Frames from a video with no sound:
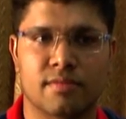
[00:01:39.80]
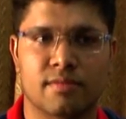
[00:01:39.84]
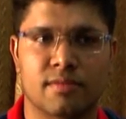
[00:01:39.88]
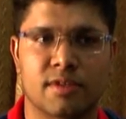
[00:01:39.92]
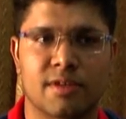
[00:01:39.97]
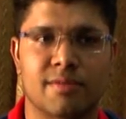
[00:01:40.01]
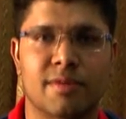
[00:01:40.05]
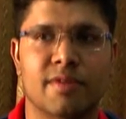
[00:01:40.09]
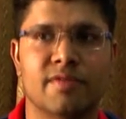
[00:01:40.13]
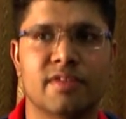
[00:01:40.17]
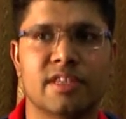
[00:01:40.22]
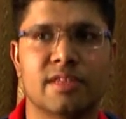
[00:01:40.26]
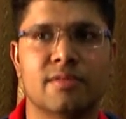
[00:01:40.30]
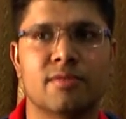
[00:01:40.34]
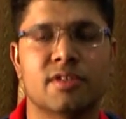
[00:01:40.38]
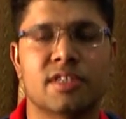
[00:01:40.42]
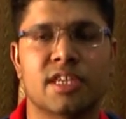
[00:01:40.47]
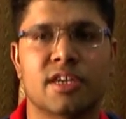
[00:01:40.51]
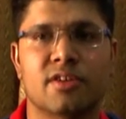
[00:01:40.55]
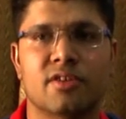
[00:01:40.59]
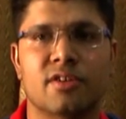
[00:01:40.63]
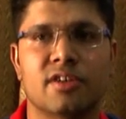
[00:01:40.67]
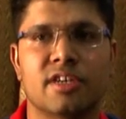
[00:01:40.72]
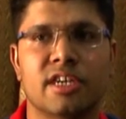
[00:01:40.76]
some of these
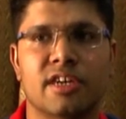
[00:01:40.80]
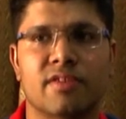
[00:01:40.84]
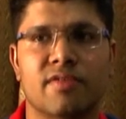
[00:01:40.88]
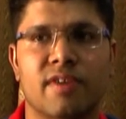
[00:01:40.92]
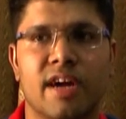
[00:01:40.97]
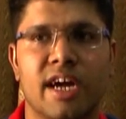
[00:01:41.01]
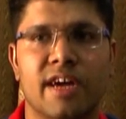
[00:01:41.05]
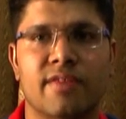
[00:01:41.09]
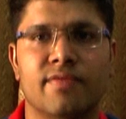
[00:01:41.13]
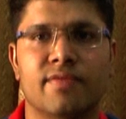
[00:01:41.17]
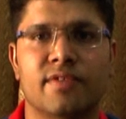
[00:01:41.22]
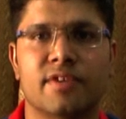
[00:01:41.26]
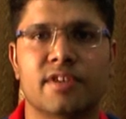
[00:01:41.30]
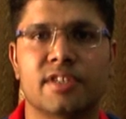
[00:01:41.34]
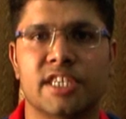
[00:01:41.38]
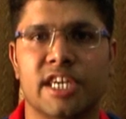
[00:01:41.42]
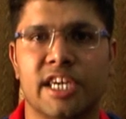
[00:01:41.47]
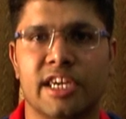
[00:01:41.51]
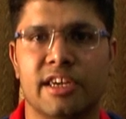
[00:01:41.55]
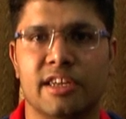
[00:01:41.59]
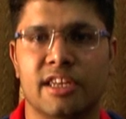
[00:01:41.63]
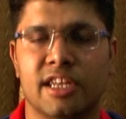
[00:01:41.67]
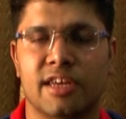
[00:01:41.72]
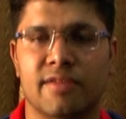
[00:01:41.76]
books are not required for
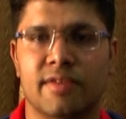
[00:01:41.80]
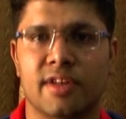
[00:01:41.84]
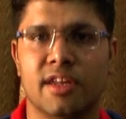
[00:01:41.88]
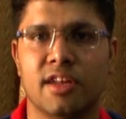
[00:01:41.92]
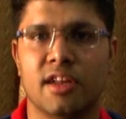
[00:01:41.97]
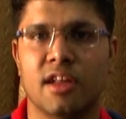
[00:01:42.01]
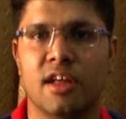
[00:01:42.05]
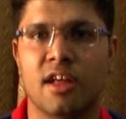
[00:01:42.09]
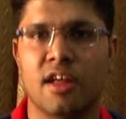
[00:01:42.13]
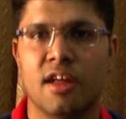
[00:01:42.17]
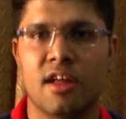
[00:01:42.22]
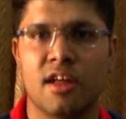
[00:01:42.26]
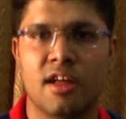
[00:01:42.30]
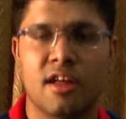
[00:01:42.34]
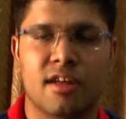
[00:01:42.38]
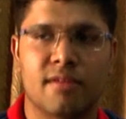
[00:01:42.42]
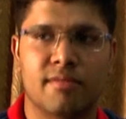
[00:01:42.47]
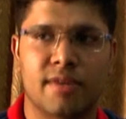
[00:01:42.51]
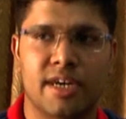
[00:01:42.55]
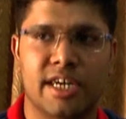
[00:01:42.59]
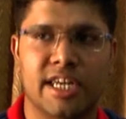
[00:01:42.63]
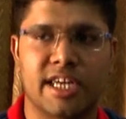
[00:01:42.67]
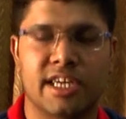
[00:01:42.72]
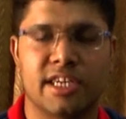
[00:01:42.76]
JEE level,
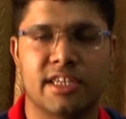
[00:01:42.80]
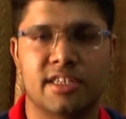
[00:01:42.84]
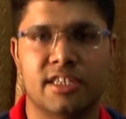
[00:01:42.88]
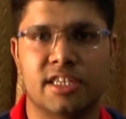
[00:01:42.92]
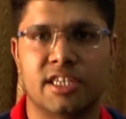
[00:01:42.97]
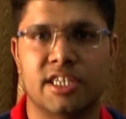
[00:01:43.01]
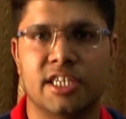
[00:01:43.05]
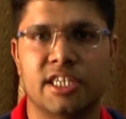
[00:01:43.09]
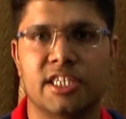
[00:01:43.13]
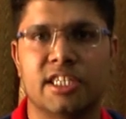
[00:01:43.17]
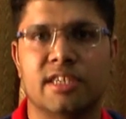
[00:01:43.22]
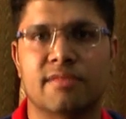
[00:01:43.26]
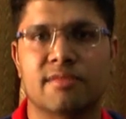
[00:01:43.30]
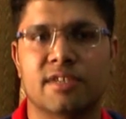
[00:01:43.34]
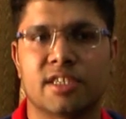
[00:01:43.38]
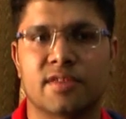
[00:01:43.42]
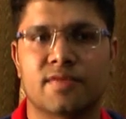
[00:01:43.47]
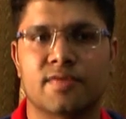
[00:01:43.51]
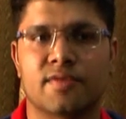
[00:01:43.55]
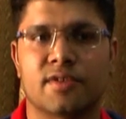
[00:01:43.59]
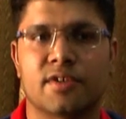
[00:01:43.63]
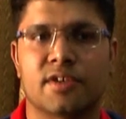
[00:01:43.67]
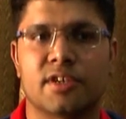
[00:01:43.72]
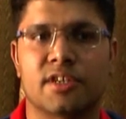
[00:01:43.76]
but I studied them
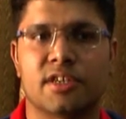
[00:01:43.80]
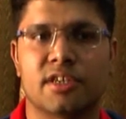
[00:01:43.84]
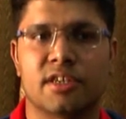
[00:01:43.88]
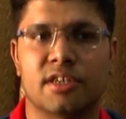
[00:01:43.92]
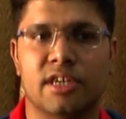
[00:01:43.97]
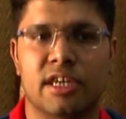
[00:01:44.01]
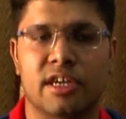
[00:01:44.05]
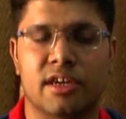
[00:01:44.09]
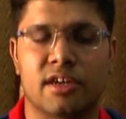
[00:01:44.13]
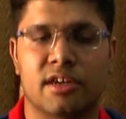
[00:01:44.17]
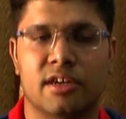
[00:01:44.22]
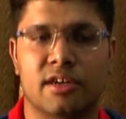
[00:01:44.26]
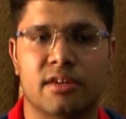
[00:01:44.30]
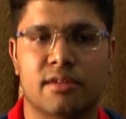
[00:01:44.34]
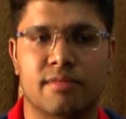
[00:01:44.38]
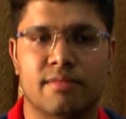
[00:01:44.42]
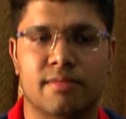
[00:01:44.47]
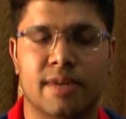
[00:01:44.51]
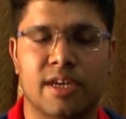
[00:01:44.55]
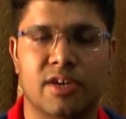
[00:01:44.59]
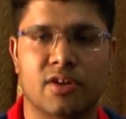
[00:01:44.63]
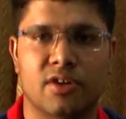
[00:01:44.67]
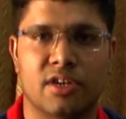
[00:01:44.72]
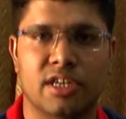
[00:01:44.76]
just for
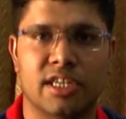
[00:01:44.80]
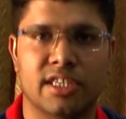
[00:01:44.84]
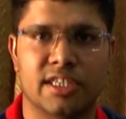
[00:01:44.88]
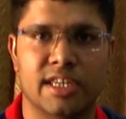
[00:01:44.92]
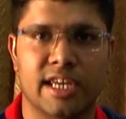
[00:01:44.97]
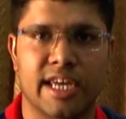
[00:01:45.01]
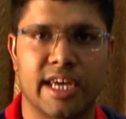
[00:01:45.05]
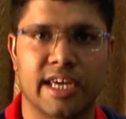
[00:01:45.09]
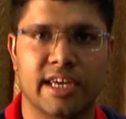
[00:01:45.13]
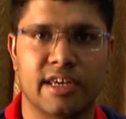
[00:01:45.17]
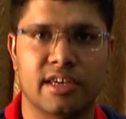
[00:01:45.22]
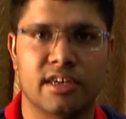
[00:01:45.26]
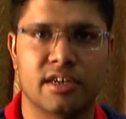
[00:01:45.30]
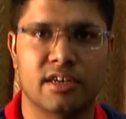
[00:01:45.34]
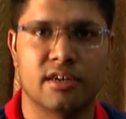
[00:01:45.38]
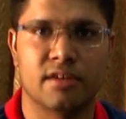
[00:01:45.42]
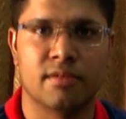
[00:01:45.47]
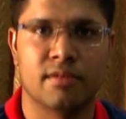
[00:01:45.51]
my knowledge, like